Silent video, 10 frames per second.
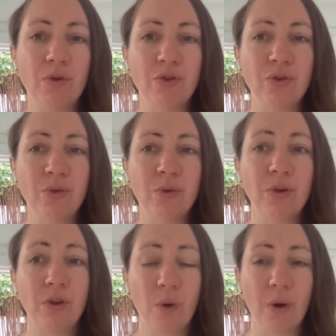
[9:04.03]
do
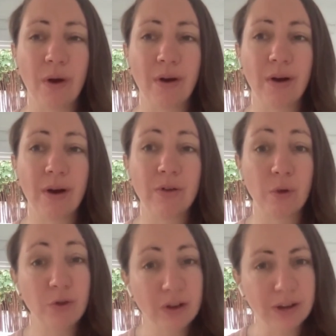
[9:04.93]
your
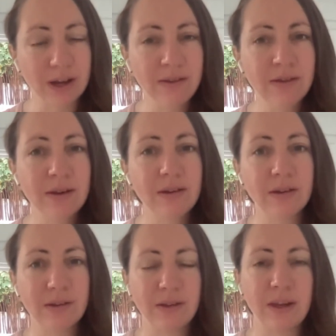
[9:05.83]
dosha test to
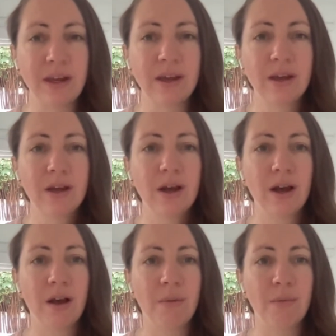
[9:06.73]
see
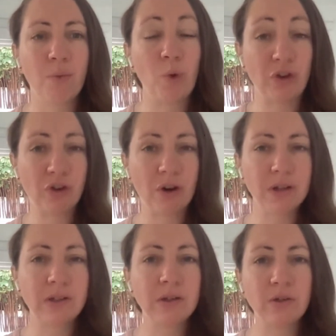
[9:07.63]
which
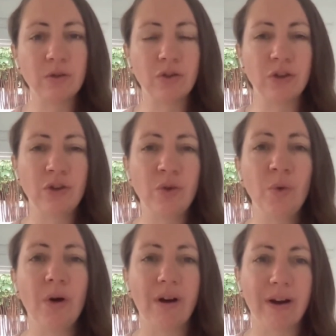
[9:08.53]
constitution
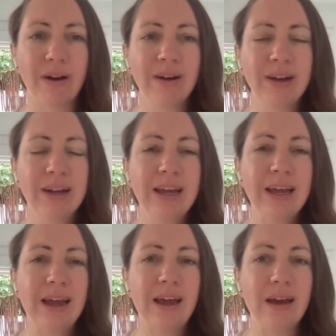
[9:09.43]
you are.
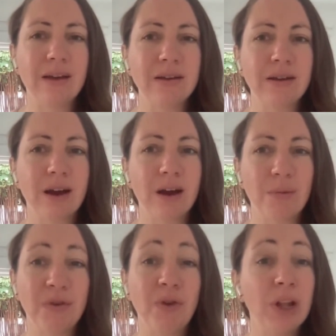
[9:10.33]
And
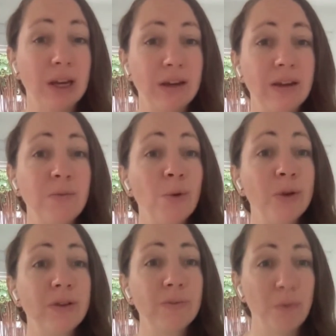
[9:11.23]
if you'd like to explore
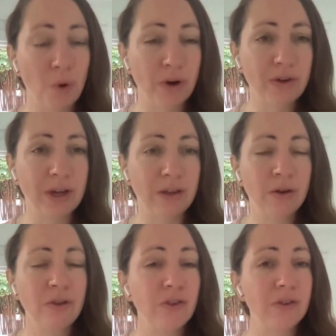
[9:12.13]
this more together
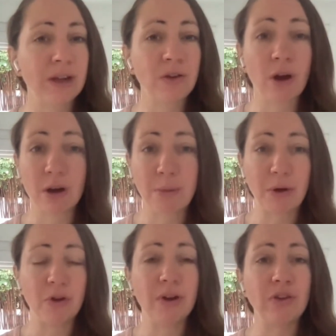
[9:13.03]
and just like talk
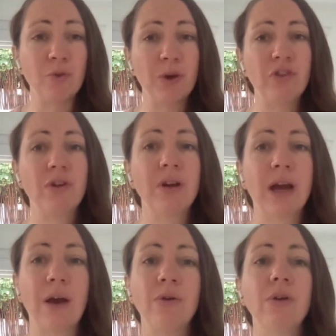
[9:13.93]
about your intuition and
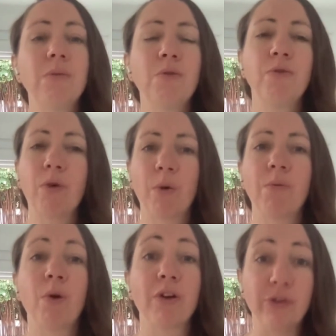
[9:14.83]
how you can move forward
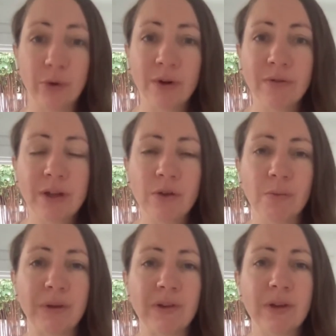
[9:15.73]
more intuitively in your
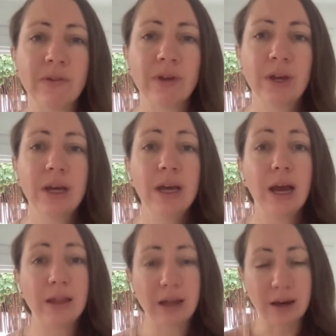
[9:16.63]
business,
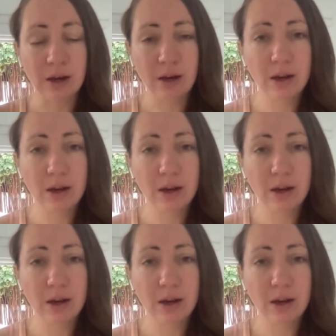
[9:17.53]
and then